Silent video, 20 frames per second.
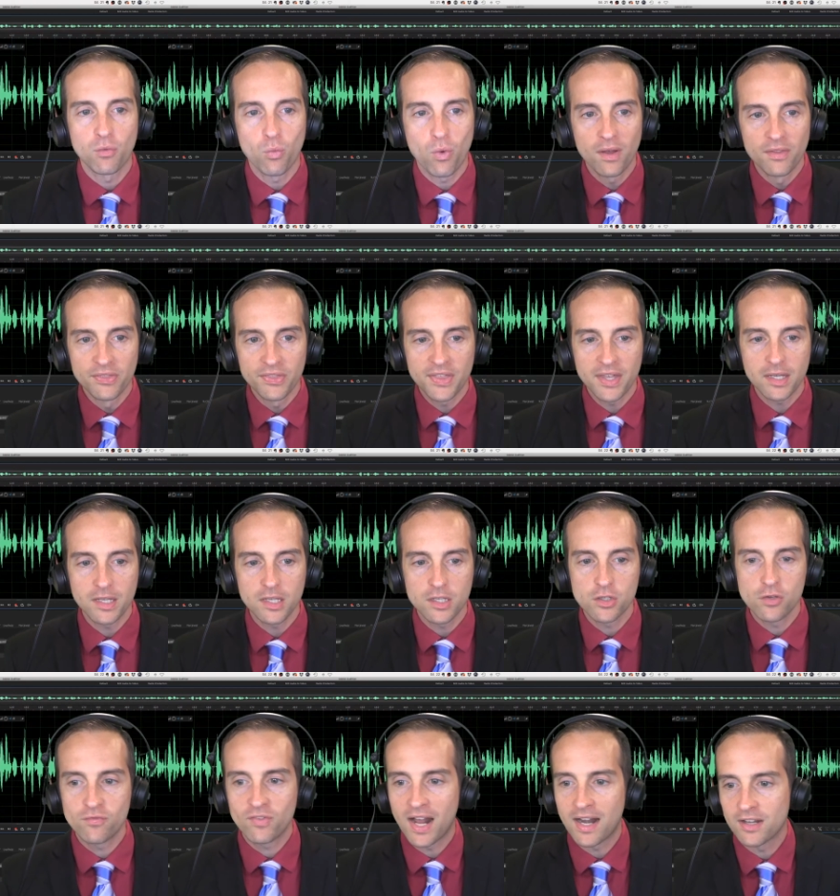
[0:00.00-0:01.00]
one thing
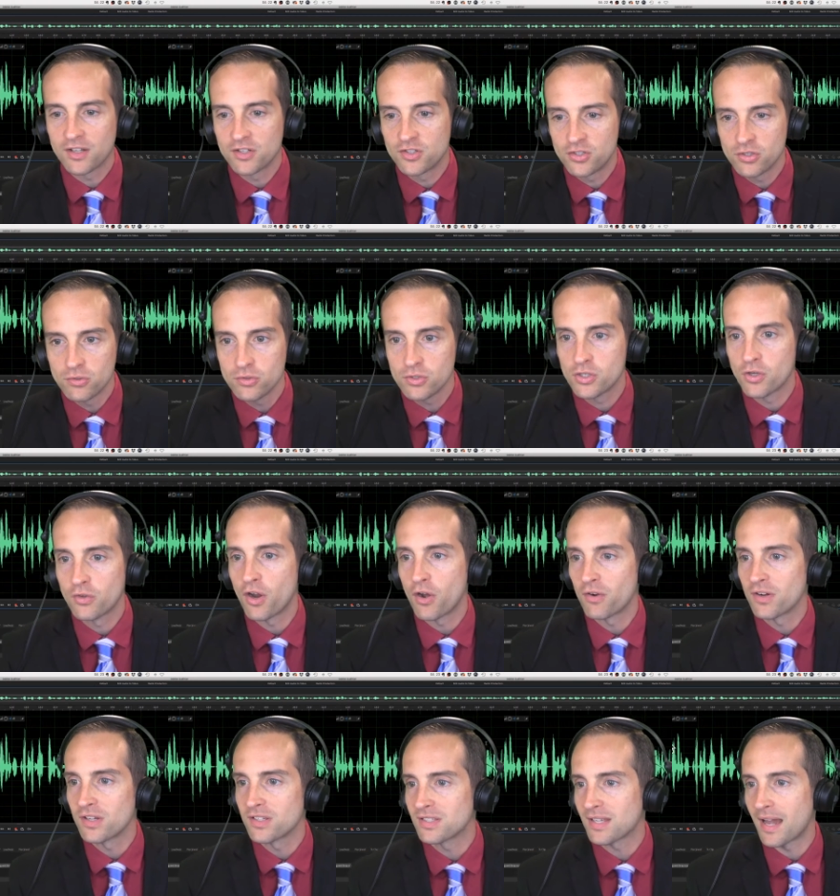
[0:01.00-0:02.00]
you've got to do, you'll
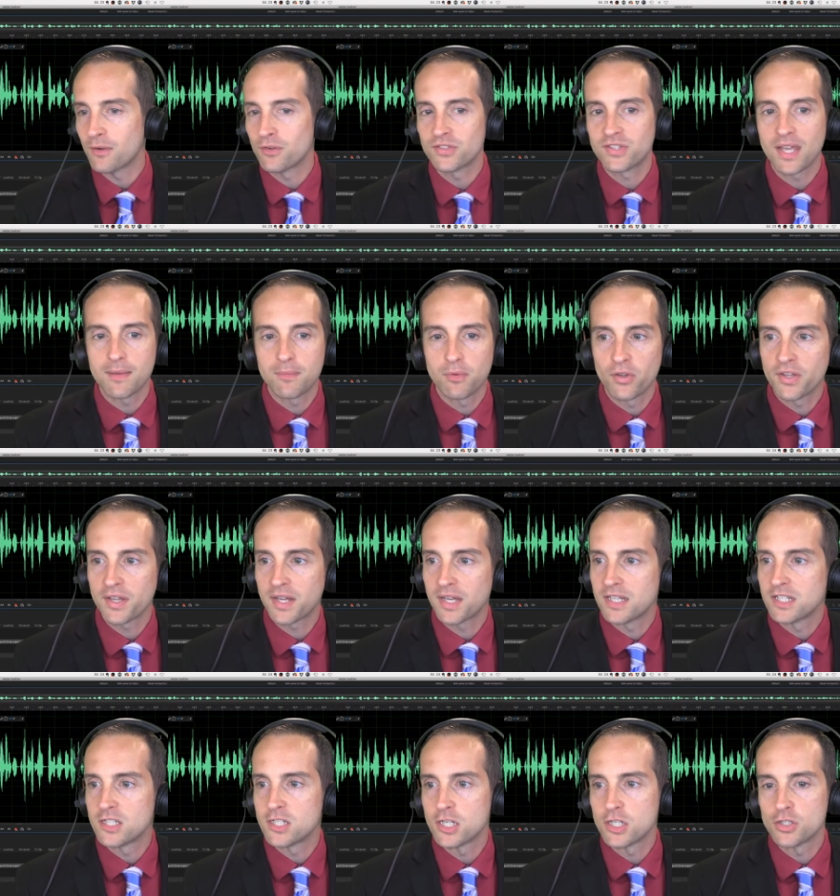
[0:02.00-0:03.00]
notice I was able to
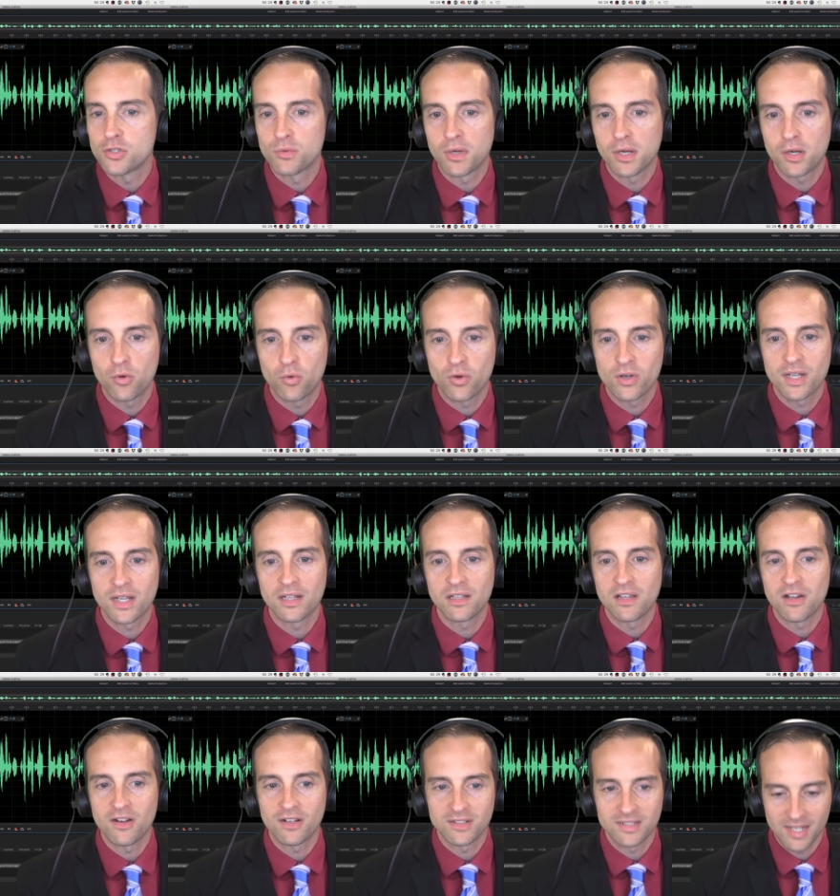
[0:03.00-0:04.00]
continue recording a
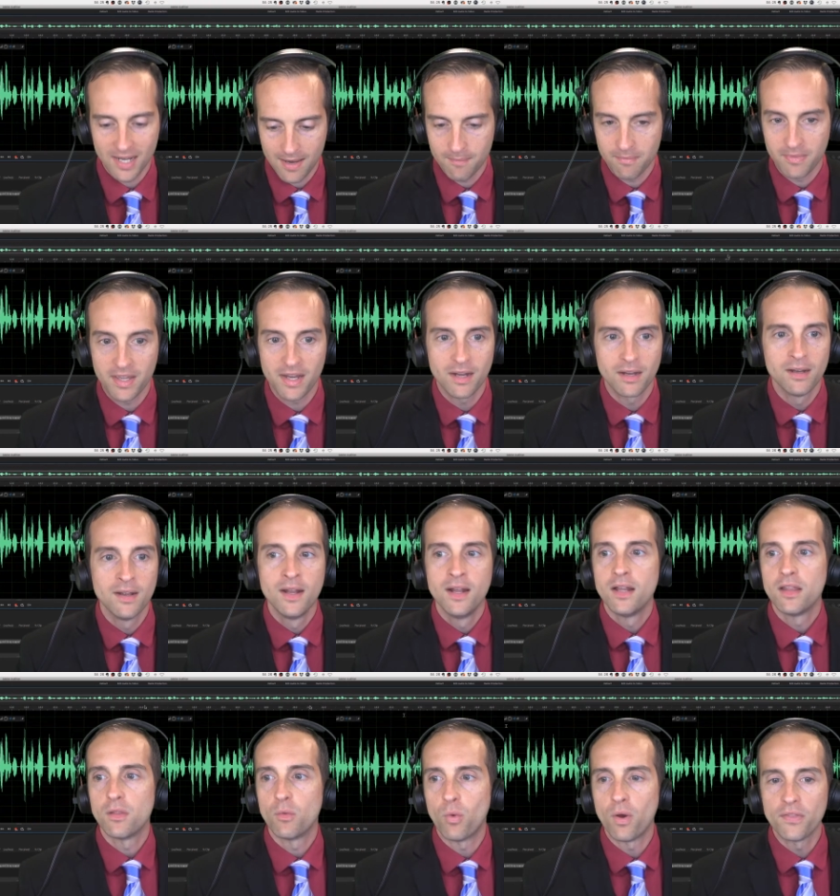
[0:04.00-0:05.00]
long time there.
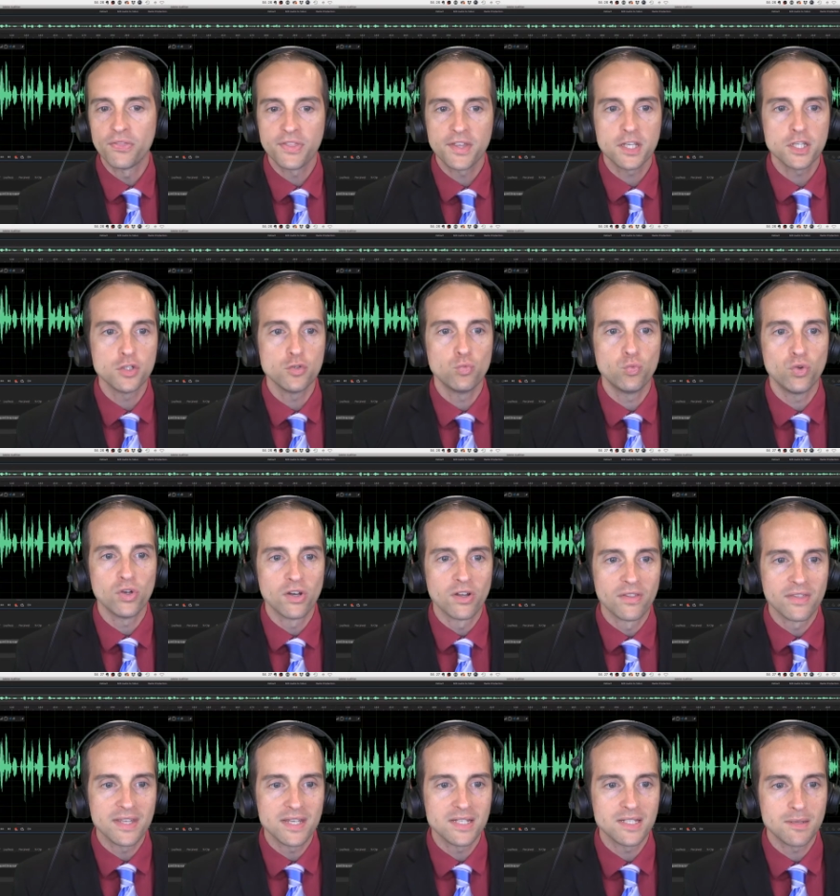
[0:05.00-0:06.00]
The one thing you will
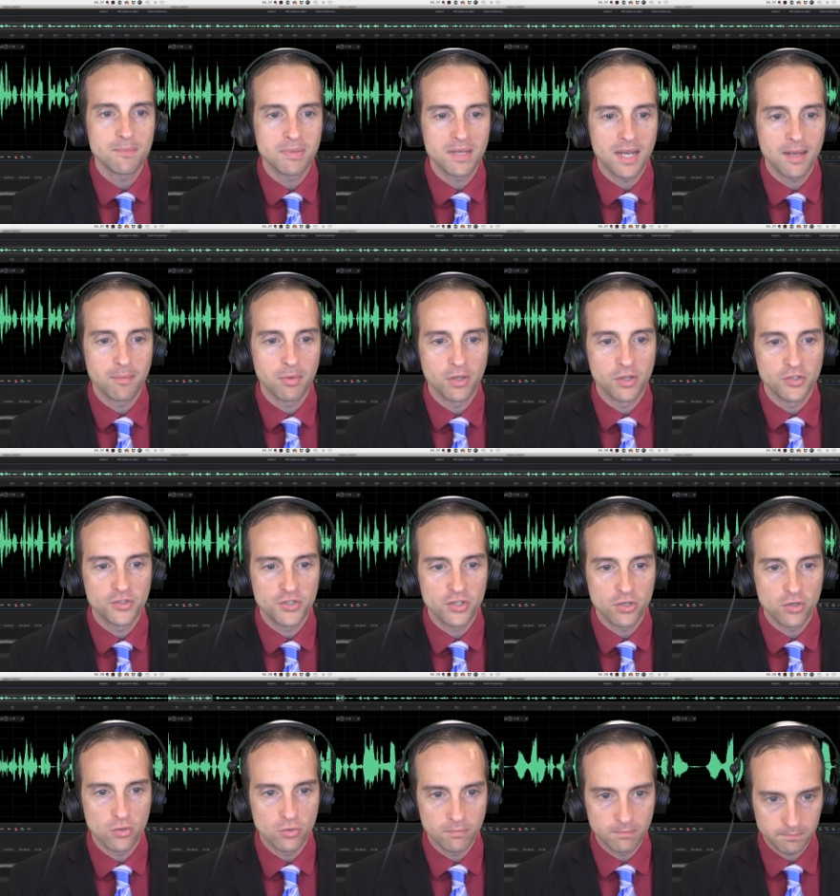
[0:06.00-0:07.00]
need to be able to
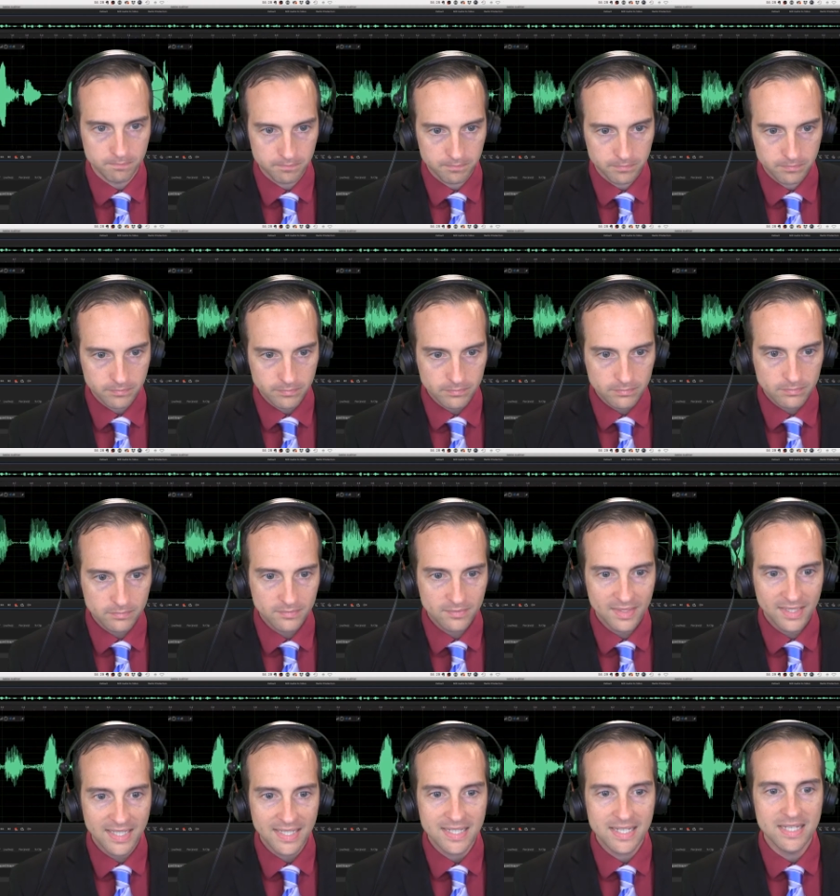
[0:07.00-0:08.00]
do
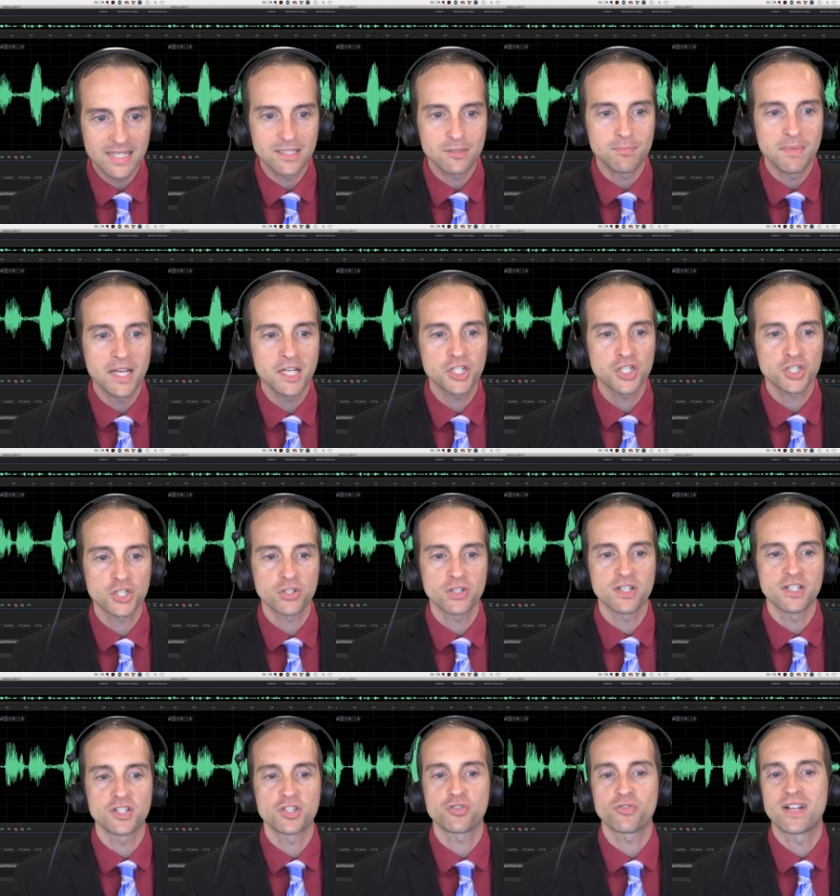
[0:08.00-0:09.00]
is make sure
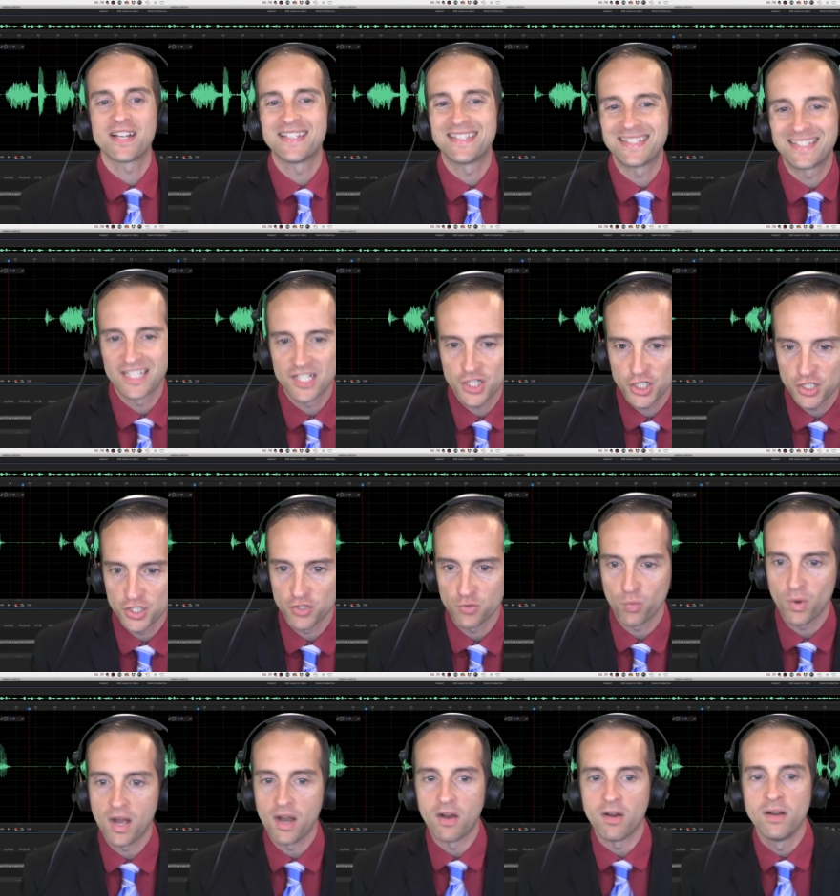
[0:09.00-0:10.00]
it transitions
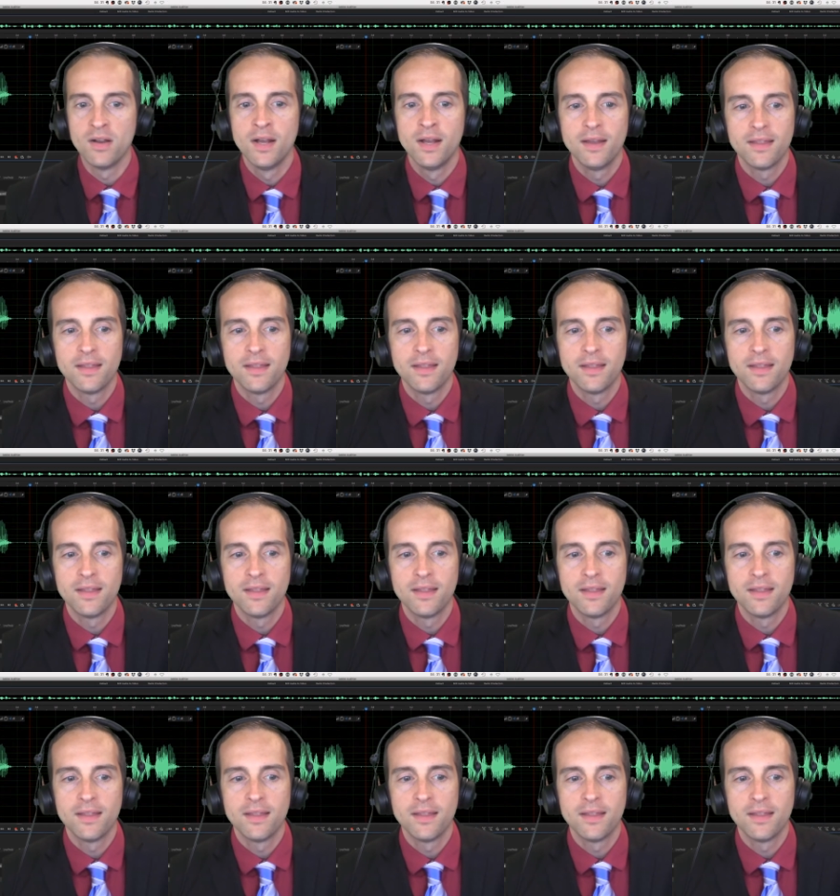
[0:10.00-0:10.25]
well.